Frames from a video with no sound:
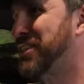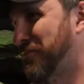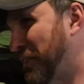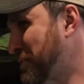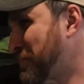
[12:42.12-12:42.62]
It's
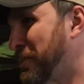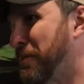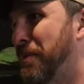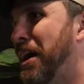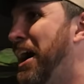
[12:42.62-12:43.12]
first
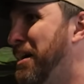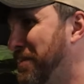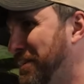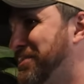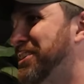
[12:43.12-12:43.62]
world problems,
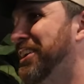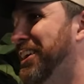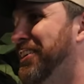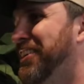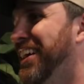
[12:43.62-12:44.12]
first world problems you
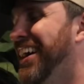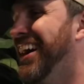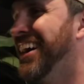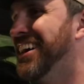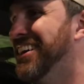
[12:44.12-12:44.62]
know. Yeah.
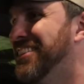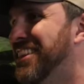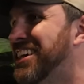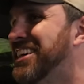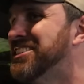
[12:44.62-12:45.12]
Uh,
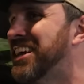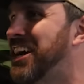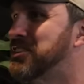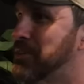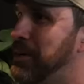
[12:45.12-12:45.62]
the things that
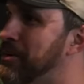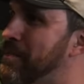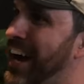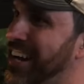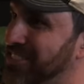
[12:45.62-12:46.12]
I dreamed
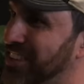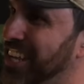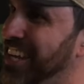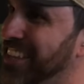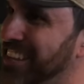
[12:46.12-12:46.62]
about as a
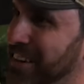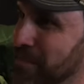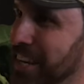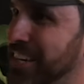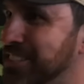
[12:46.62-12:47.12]
kid that
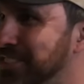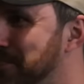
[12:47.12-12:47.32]
I'm getting to